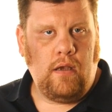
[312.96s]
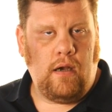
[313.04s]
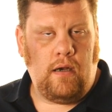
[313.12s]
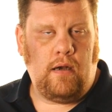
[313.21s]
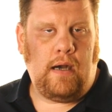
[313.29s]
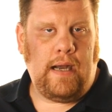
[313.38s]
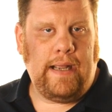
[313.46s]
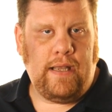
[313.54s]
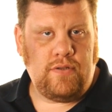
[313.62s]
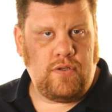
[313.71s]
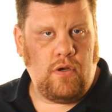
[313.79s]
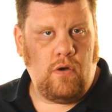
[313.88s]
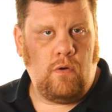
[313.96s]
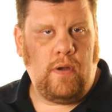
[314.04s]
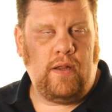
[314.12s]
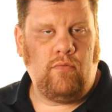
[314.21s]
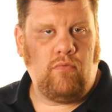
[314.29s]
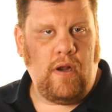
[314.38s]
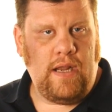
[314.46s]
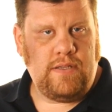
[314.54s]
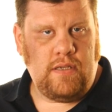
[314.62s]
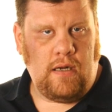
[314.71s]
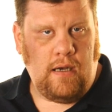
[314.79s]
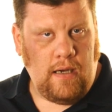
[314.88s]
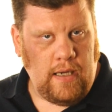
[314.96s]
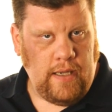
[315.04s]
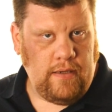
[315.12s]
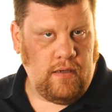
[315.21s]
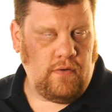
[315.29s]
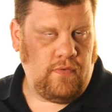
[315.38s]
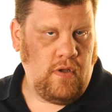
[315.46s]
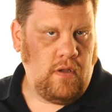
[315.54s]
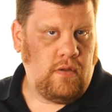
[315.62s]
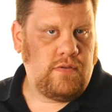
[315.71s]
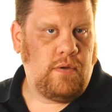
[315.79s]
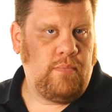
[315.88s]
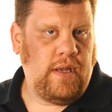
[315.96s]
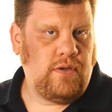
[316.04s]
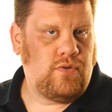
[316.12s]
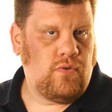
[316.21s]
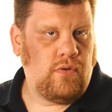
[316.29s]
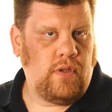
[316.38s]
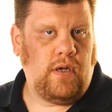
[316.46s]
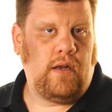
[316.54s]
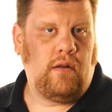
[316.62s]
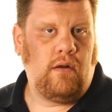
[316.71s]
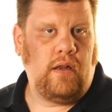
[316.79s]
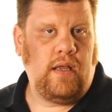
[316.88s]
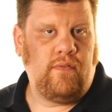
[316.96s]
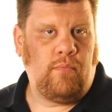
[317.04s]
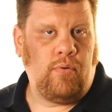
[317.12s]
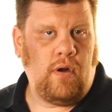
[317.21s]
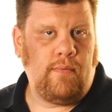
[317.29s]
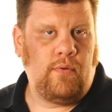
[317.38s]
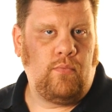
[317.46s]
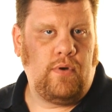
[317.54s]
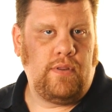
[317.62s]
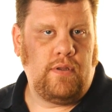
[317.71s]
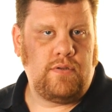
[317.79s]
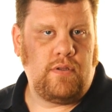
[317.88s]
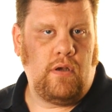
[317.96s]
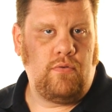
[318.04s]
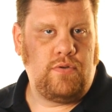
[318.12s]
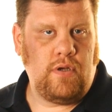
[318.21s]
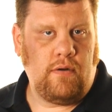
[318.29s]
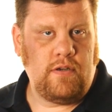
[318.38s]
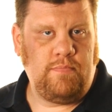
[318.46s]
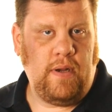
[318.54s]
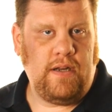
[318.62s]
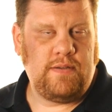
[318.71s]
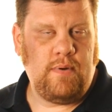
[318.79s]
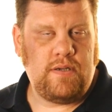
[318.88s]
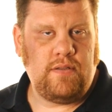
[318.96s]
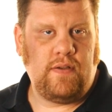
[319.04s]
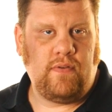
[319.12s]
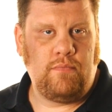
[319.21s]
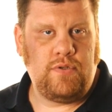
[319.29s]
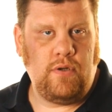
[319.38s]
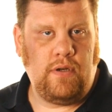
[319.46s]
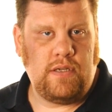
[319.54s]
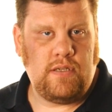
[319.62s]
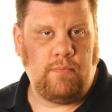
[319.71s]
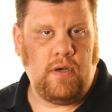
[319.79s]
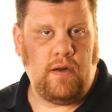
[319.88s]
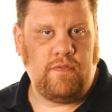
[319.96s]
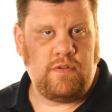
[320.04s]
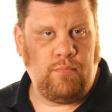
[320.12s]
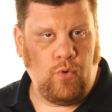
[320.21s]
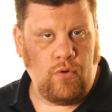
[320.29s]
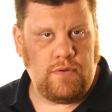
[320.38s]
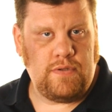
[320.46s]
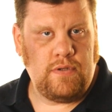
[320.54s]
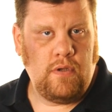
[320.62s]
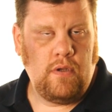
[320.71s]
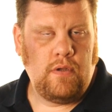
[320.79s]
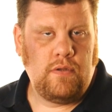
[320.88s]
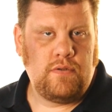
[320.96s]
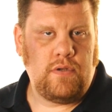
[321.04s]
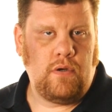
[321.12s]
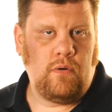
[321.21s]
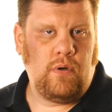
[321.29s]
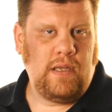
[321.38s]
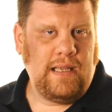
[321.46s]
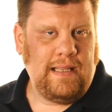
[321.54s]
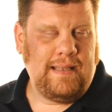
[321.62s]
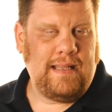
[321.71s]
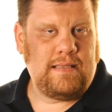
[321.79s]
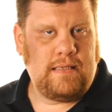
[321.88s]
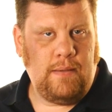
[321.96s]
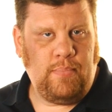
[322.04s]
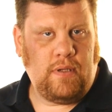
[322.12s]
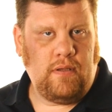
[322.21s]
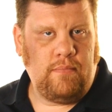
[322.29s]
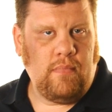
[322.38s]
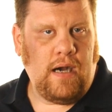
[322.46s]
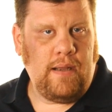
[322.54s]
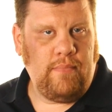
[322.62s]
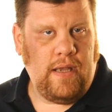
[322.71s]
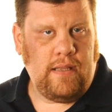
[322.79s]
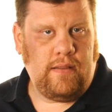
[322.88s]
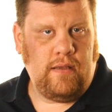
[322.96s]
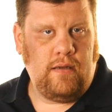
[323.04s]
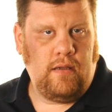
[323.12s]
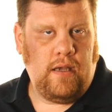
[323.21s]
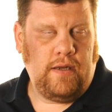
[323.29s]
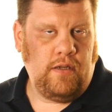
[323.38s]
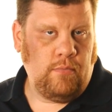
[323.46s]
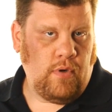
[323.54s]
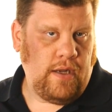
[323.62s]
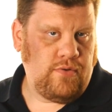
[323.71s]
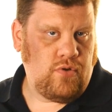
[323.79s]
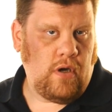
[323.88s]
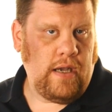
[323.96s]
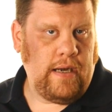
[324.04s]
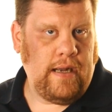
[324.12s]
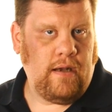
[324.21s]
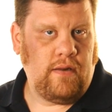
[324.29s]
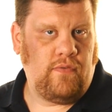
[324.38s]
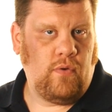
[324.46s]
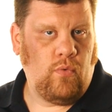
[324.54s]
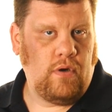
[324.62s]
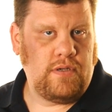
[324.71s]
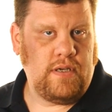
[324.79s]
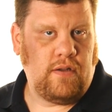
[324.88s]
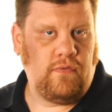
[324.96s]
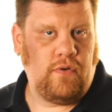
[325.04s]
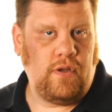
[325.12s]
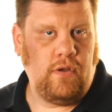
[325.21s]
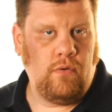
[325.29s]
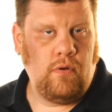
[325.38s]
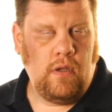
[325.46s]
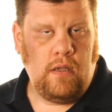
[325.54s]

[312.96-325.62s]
uh, ISO and raise it high enough to make sure that I don't have a problem with a slow shutter speed, especially if I'm shooting some kind of sports. So that's typically my method, and you might try it out if it works out for you.